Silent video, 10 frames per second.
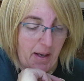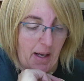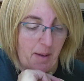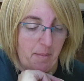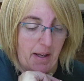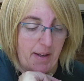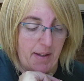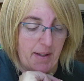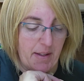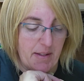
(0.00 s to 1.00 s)
And
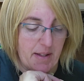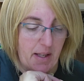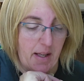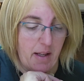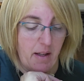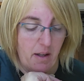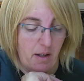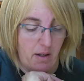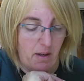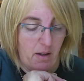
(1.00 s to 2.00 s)
it is the
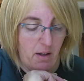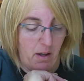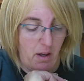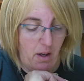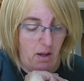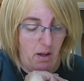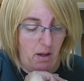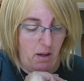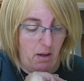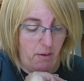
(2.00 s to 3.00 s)

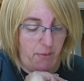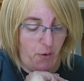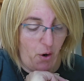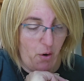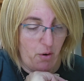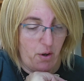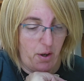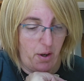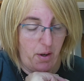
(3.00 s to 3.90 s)
frog,